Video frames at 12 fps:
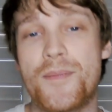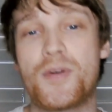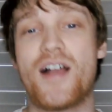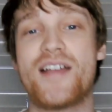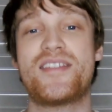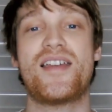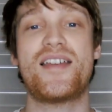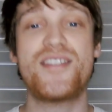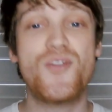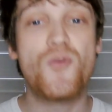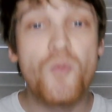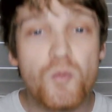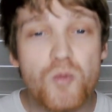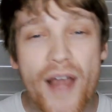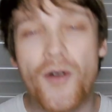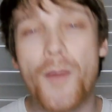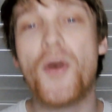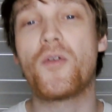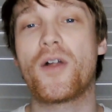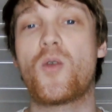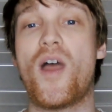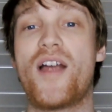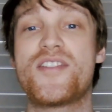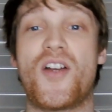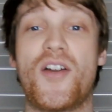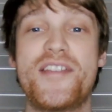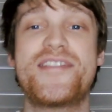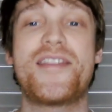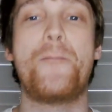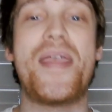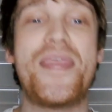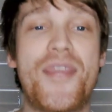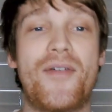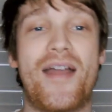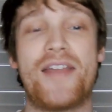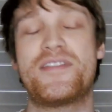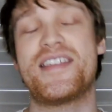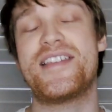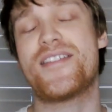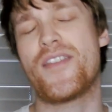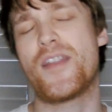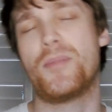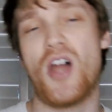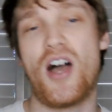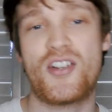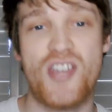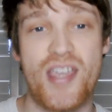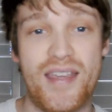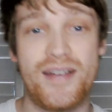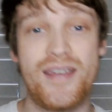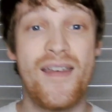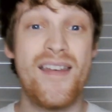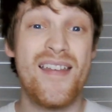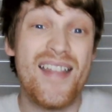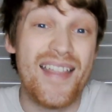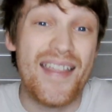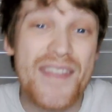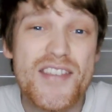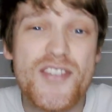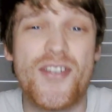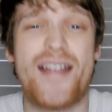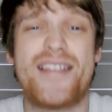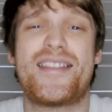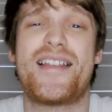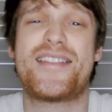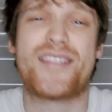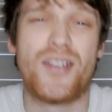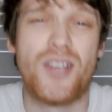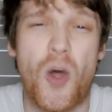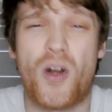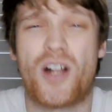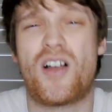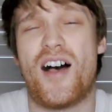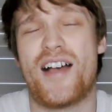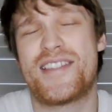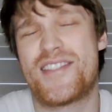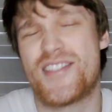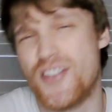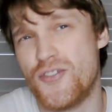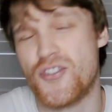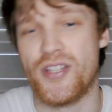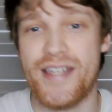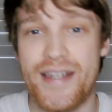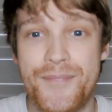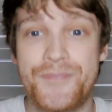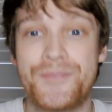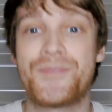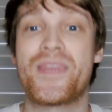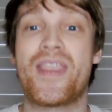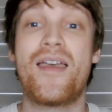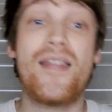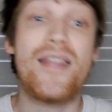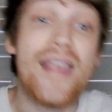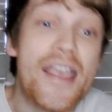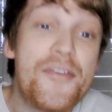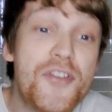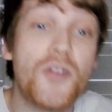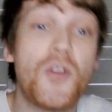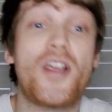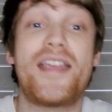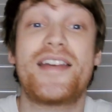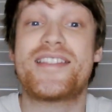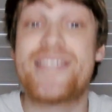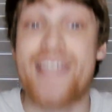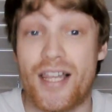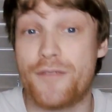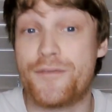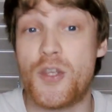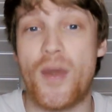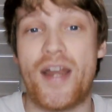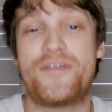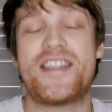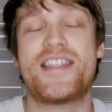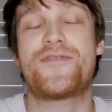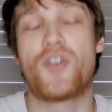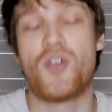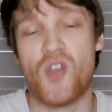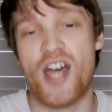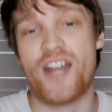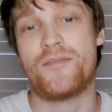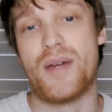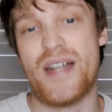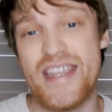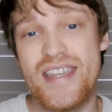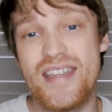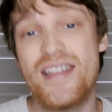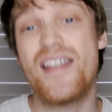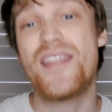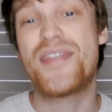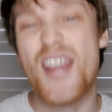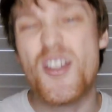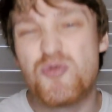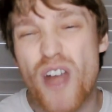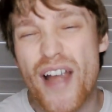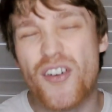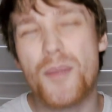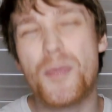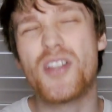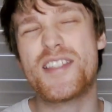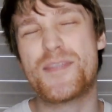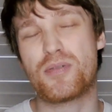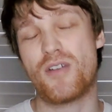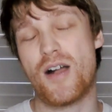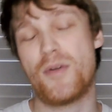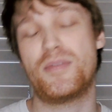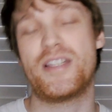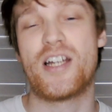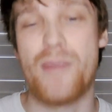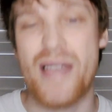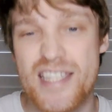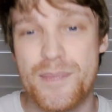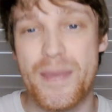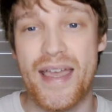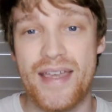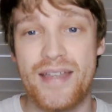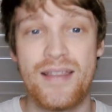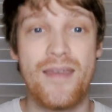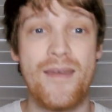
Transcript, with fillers: process, Rarible requires artists to mint their NFTs on the blockchain, and this translates to lower costs usually. If you're looking to sell a few NFTs for a lot of money, then Rarible is probably your best bet.